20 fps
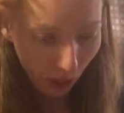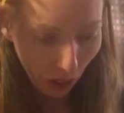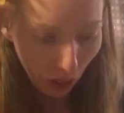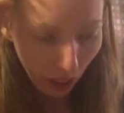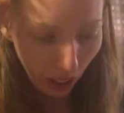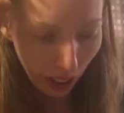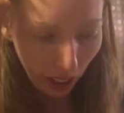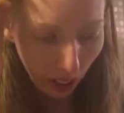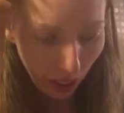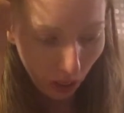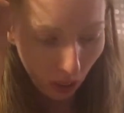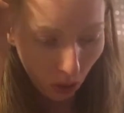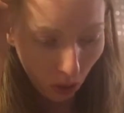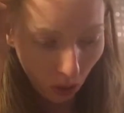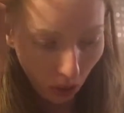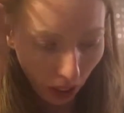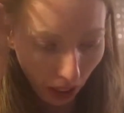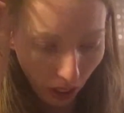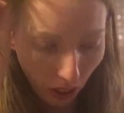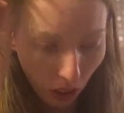no idea
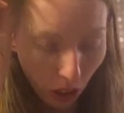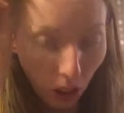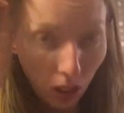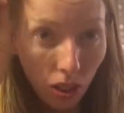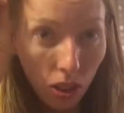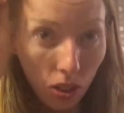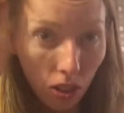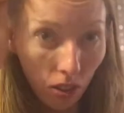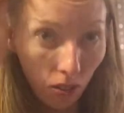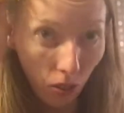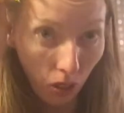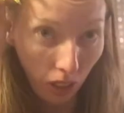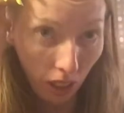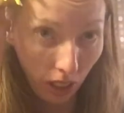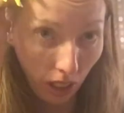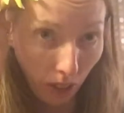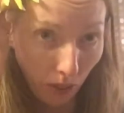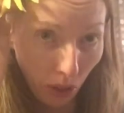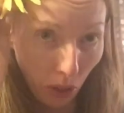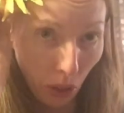what else you'd use it for
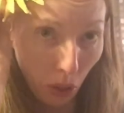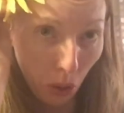except for